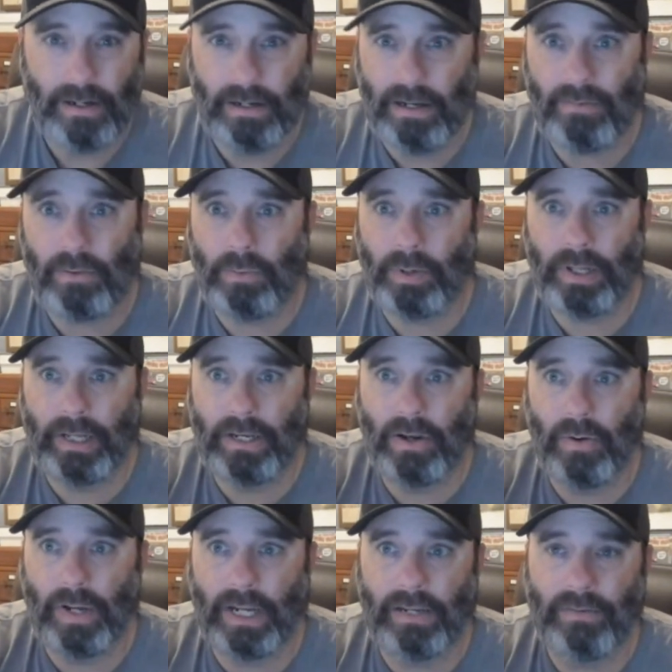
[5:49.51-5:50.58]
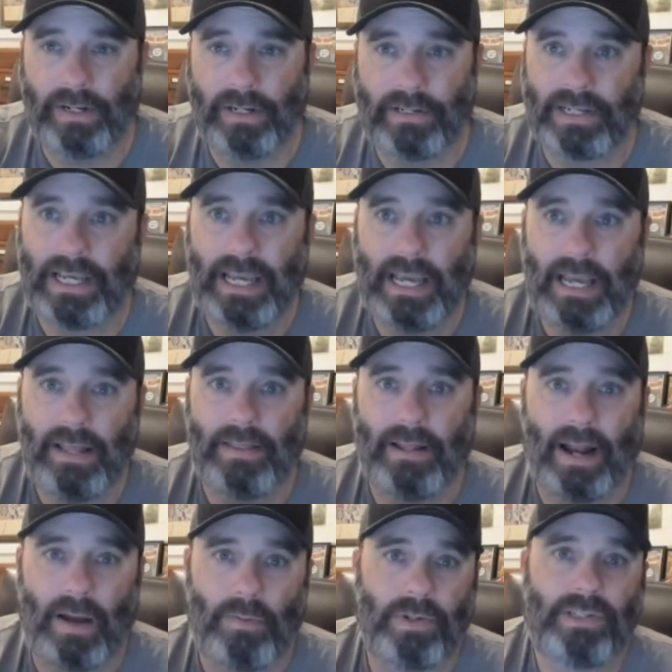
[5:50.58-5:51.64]
Never really knowing even as a kid
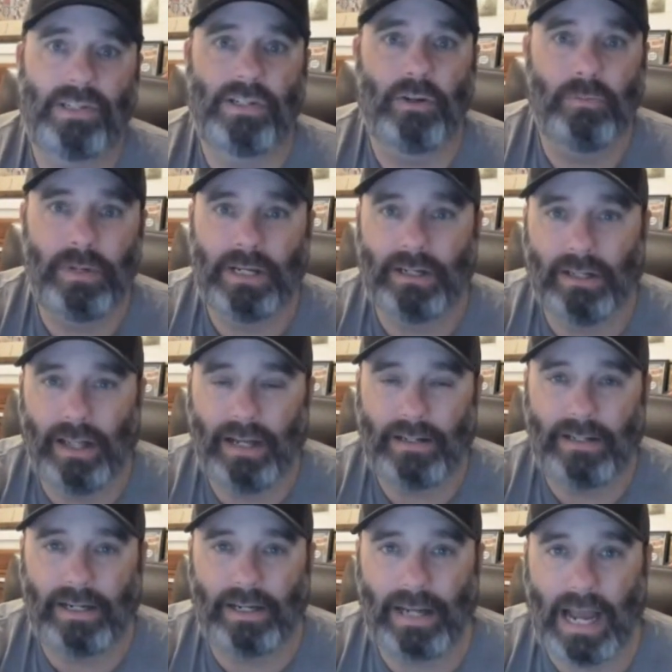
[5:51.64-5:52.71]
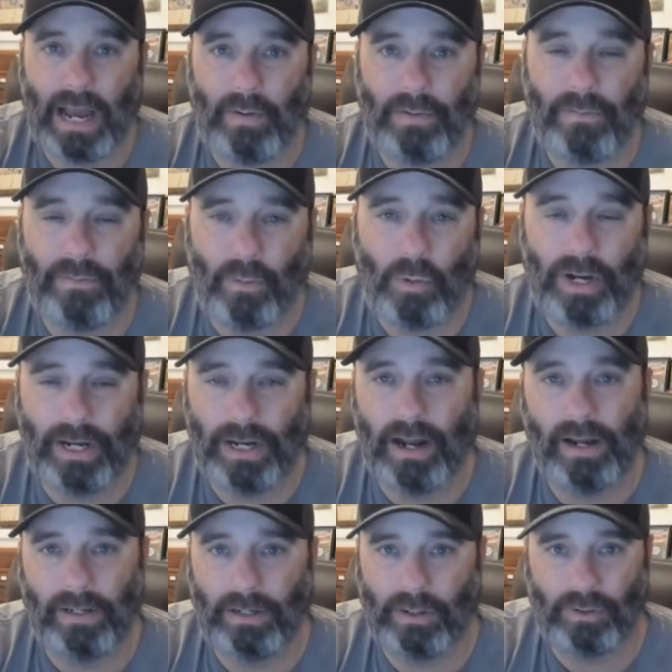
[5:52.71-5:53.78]
that I would still be collecting now at
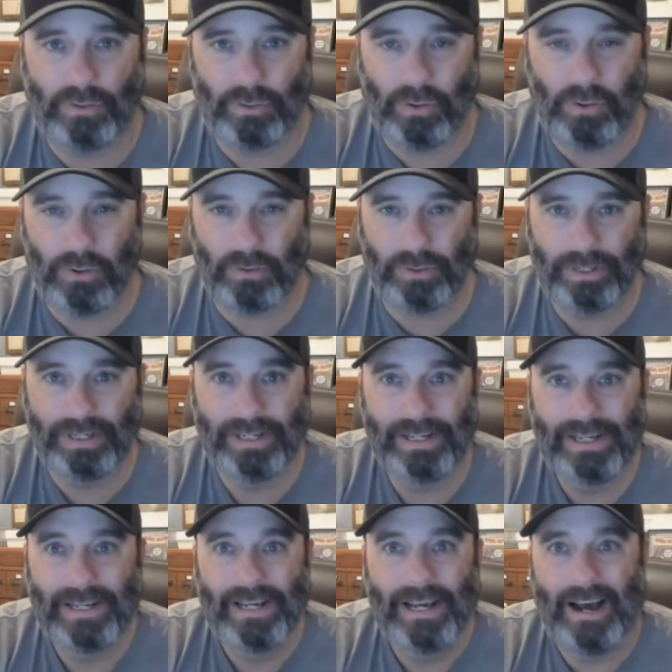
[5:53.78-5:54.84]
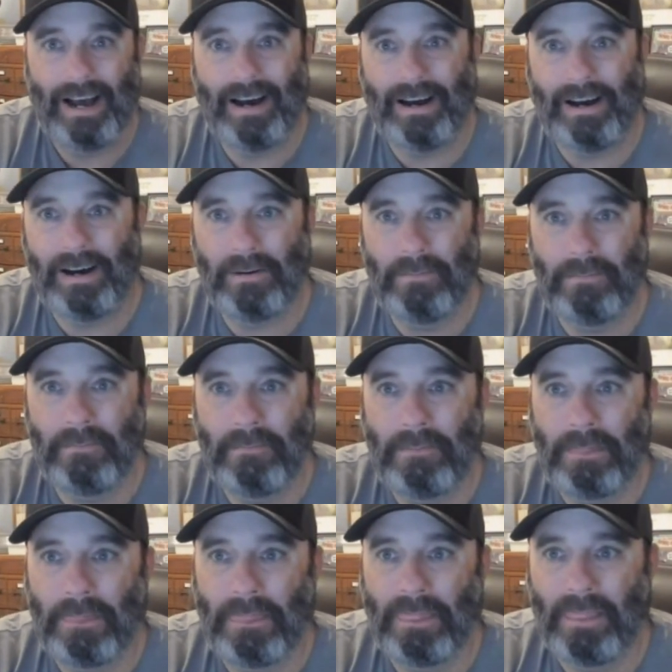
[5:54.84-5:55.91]
49 years old. I
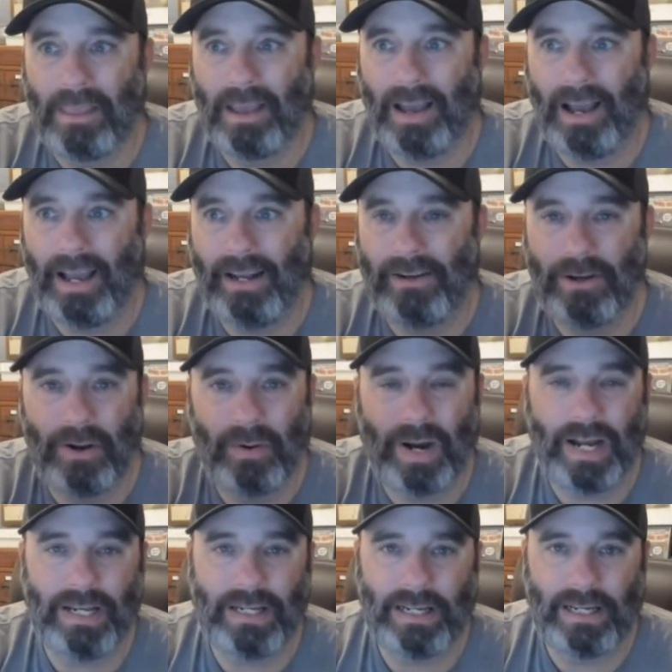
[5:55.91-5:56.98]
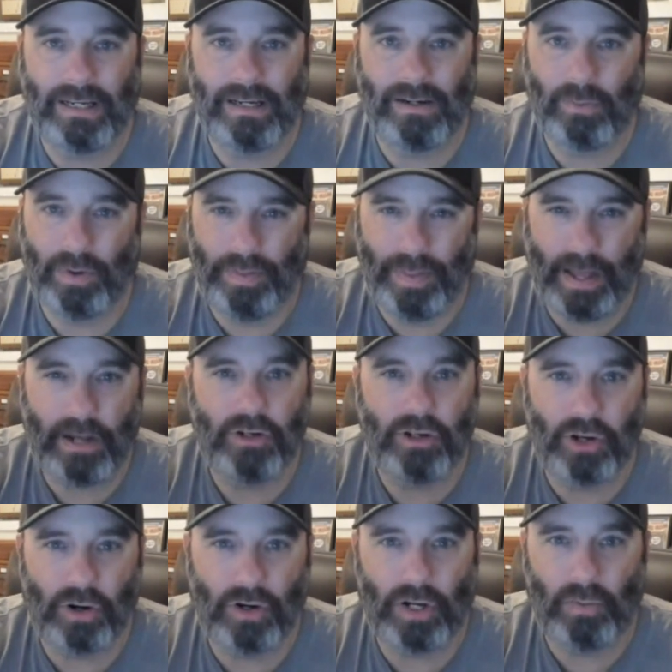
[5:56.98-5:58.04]
had no idea what that
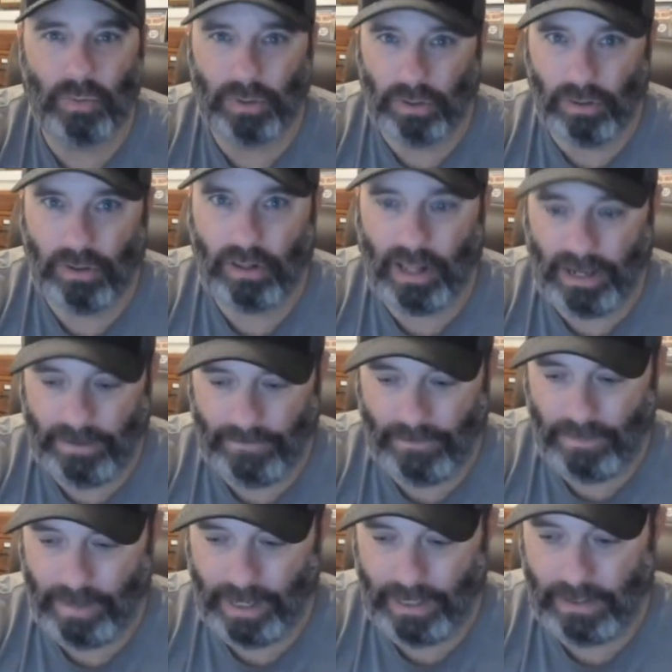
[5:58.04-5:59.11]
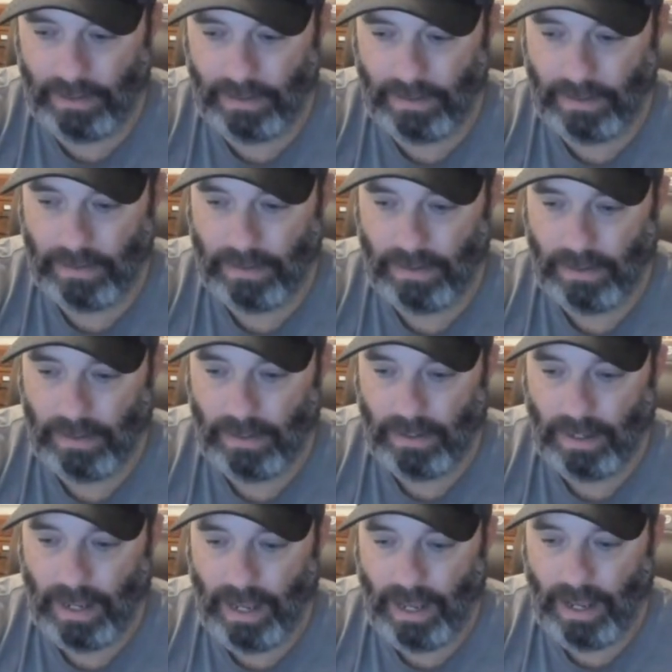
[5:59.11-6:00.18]
journey would look like for me.
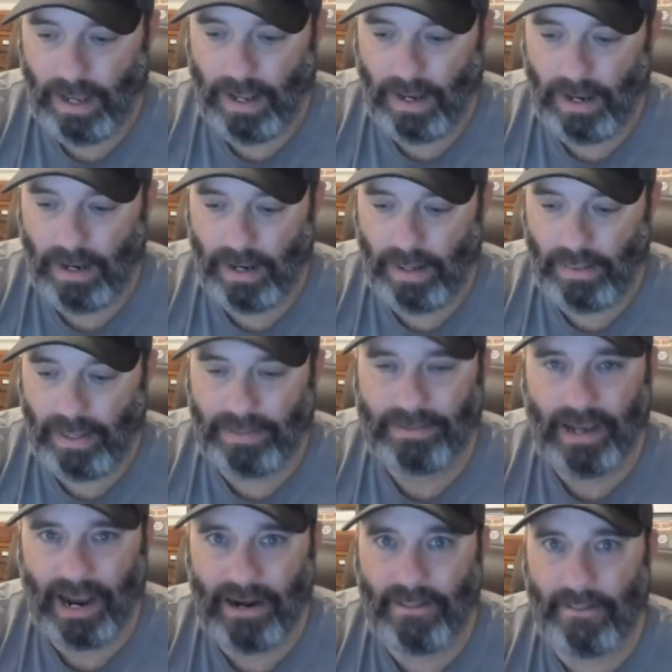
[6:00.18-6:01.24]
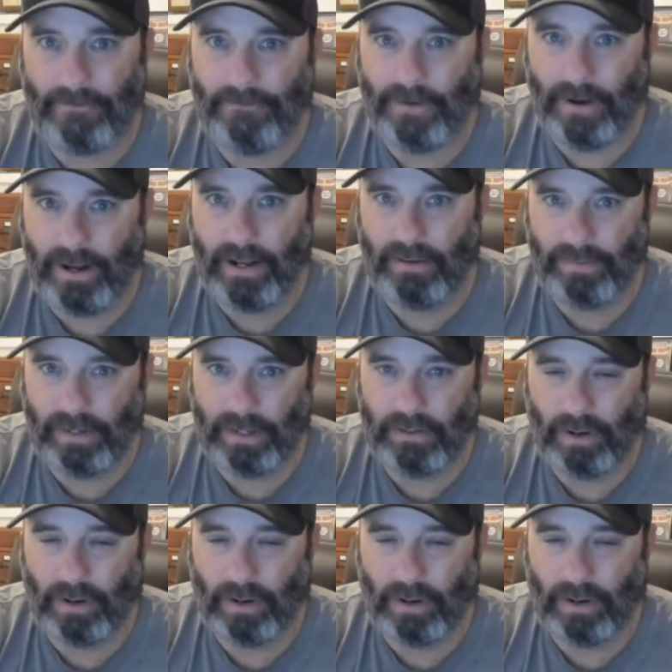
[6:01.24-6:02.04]
And that's kind of the fun of it.